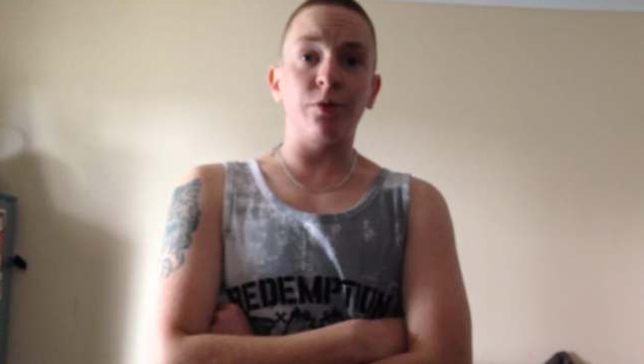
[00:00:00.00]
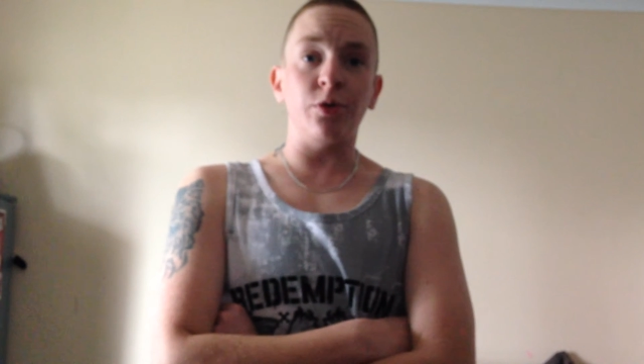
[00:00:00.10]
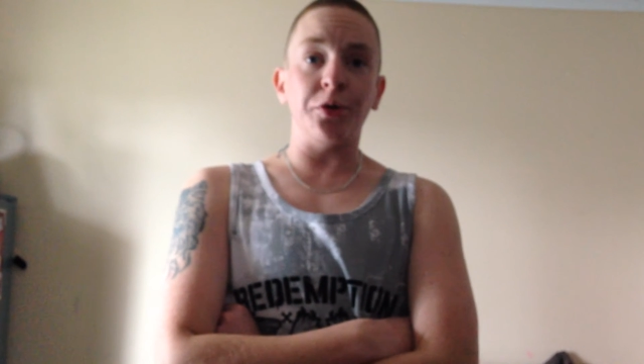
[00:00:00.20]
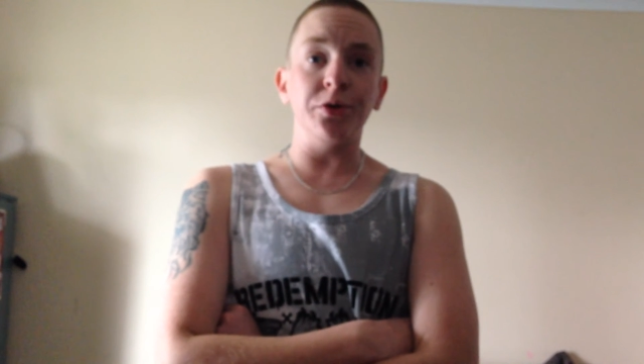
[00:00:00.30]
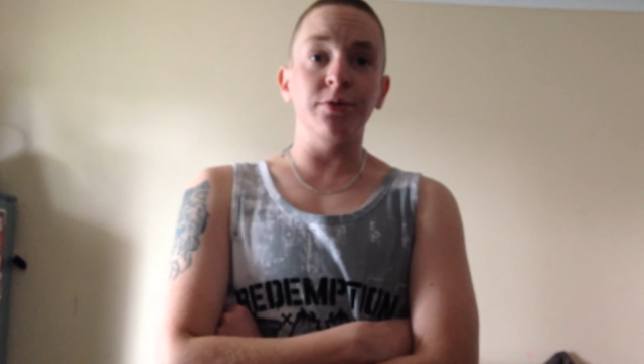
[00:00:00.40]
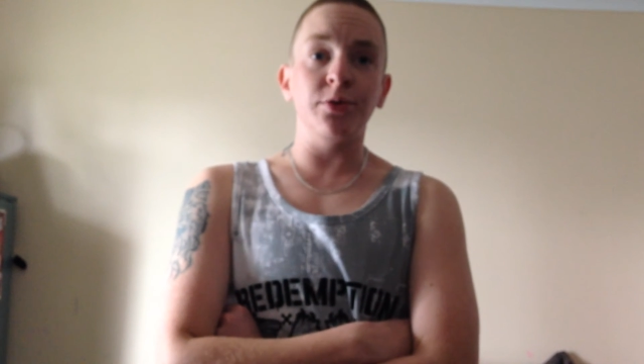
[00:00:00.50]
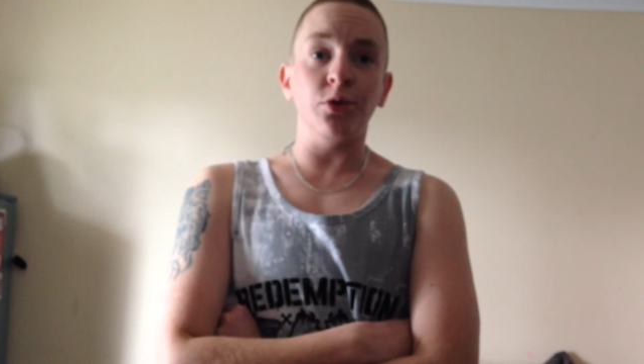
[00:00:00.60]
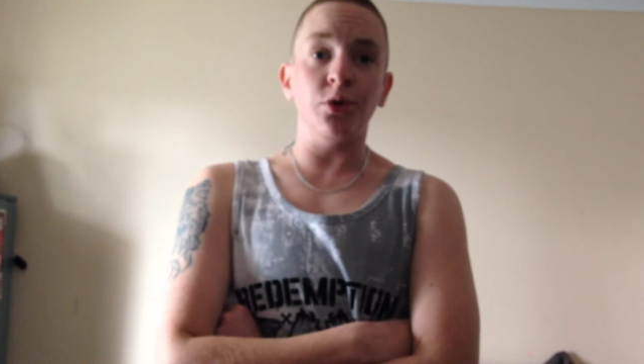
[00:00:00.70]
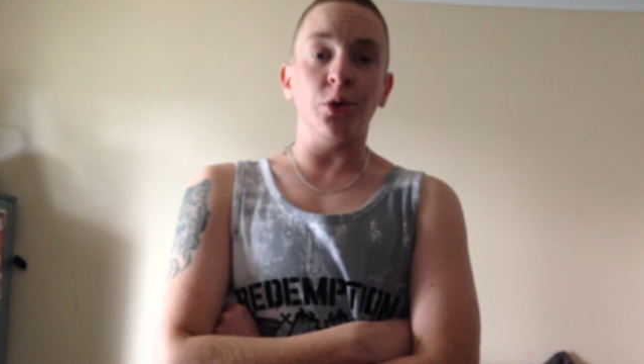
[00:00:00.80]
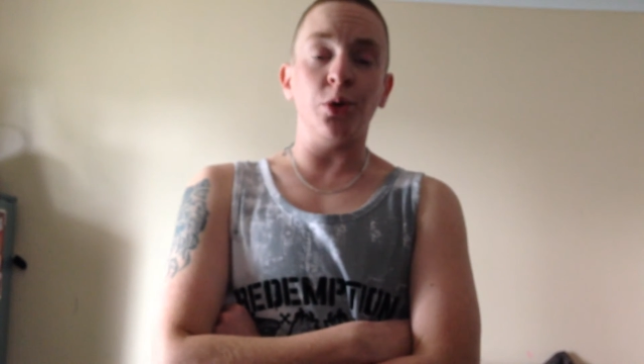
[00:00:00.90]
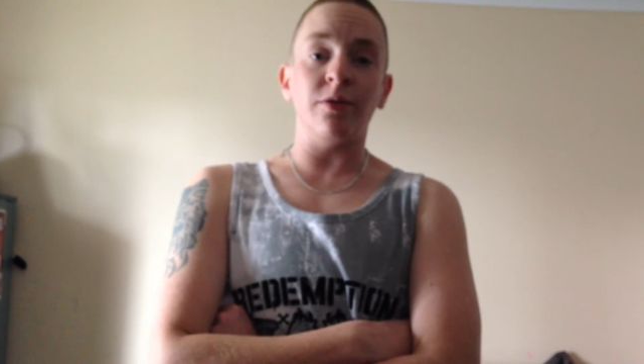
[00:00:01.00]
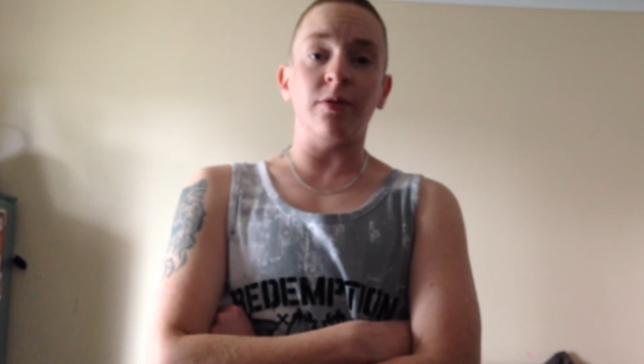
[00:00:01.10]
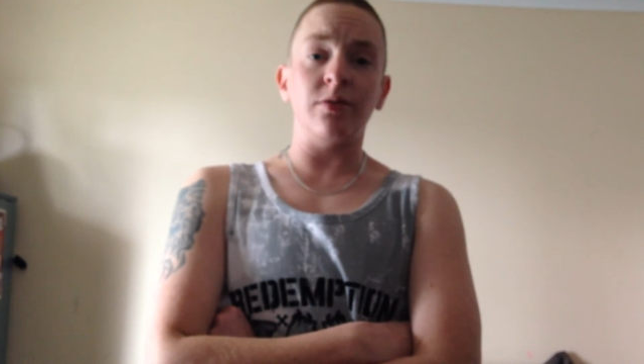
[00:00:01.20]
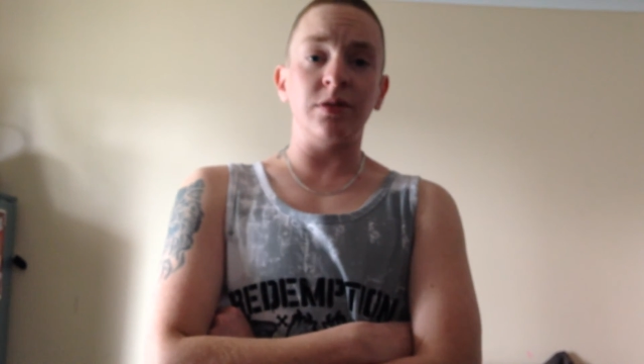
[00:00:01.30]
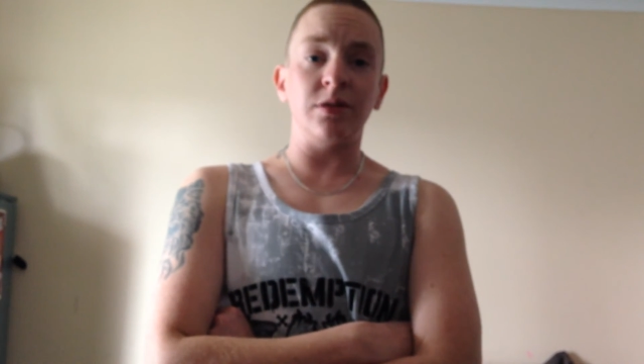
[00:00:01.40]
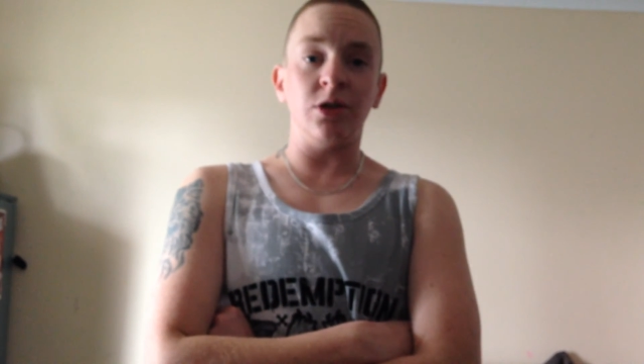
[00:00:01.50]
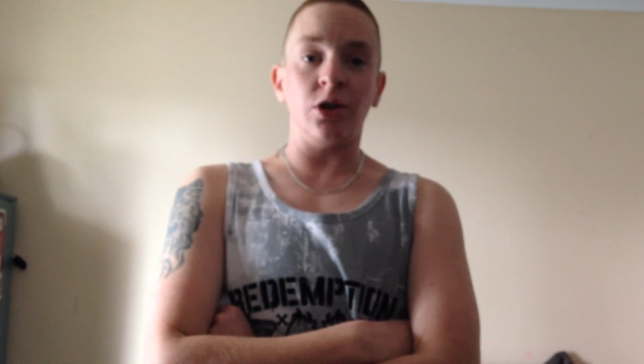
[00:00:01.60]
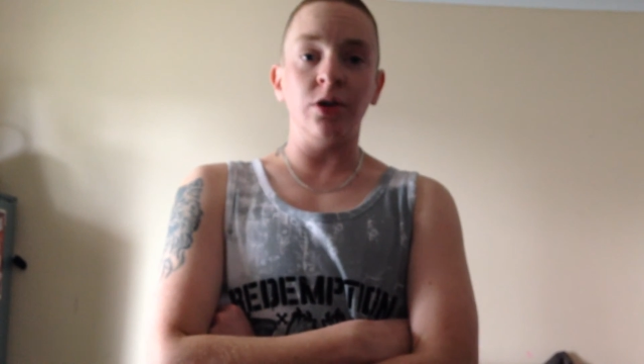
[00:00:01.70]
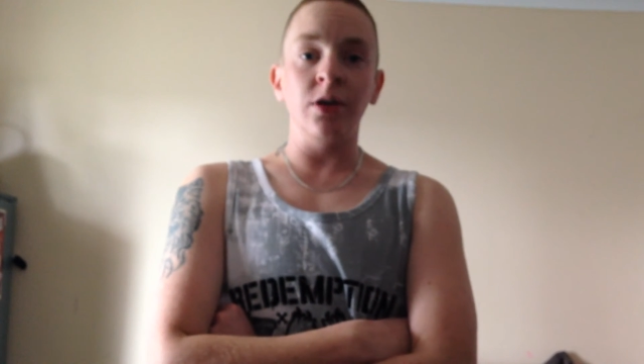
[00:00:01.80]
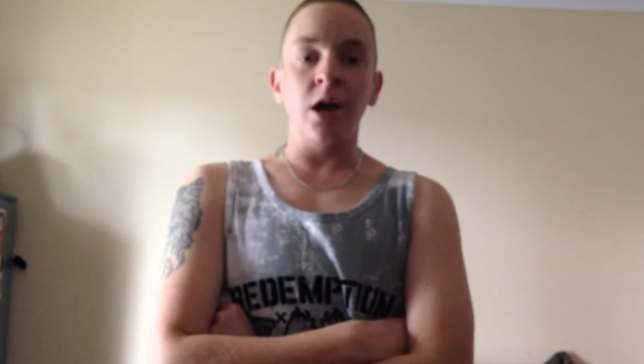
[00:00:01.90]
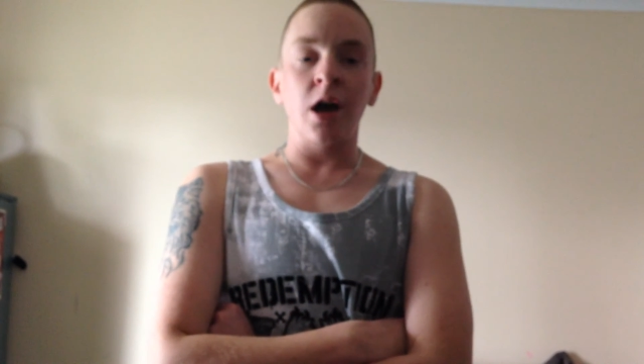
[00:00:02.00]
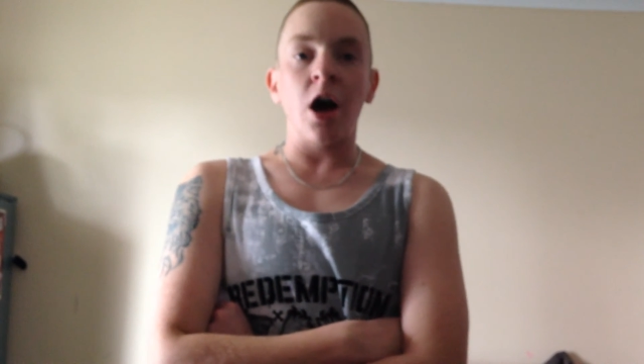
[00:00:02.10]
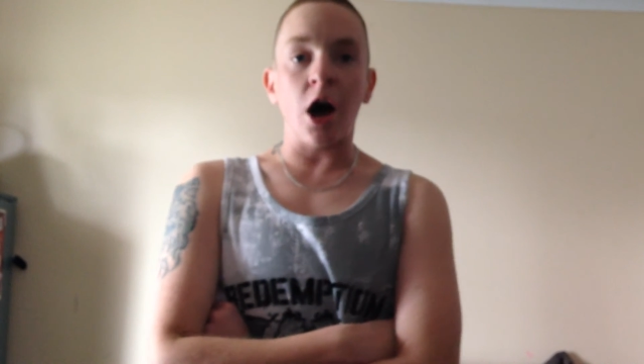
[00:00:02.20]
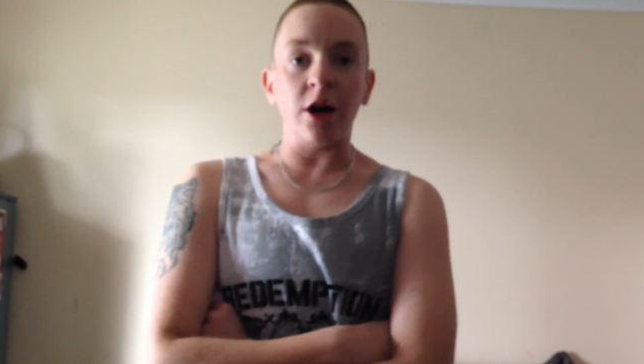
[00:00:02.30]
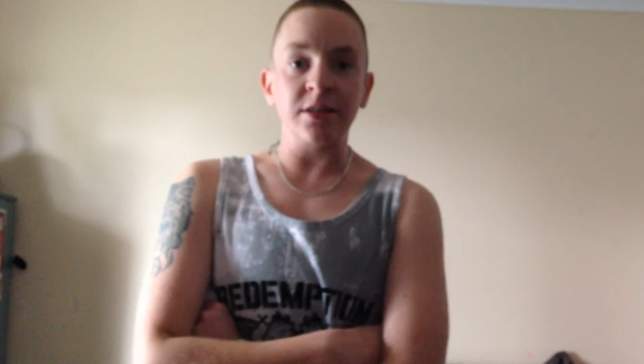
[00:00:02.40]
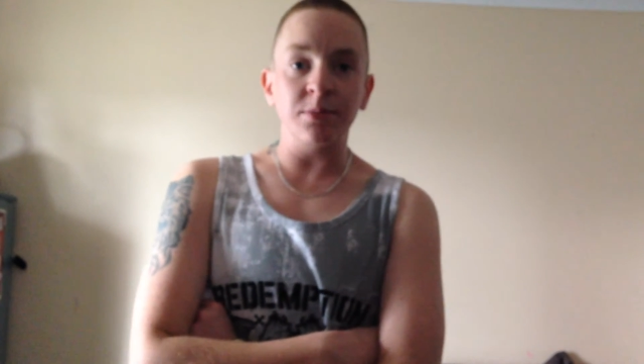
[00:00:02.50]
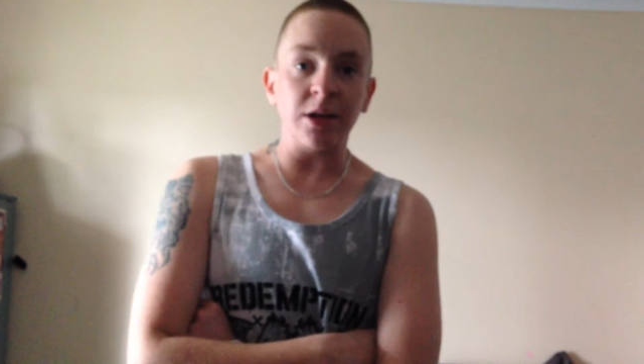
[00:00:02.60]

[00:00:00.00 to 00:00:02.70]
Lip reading: for those of you who have, asked